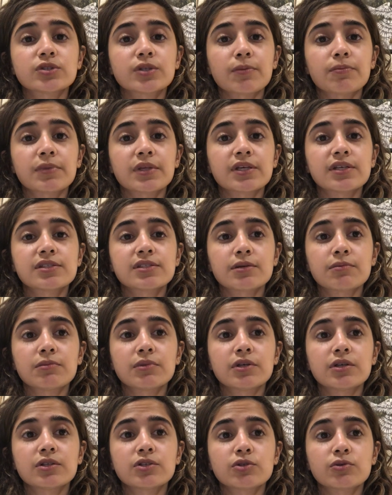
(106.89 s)
something
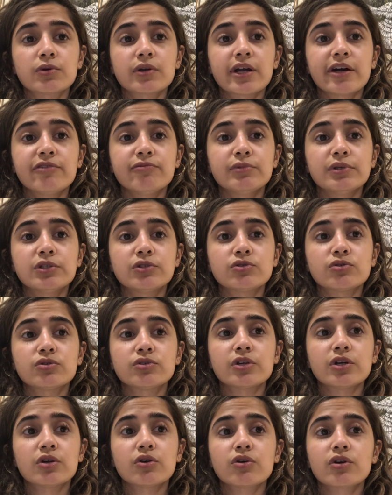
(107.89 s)
similar to what I've been through,
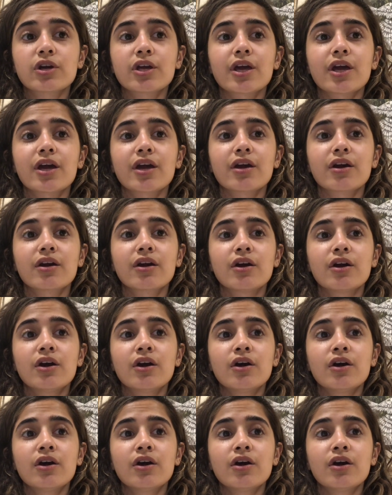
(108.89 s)
and they're looking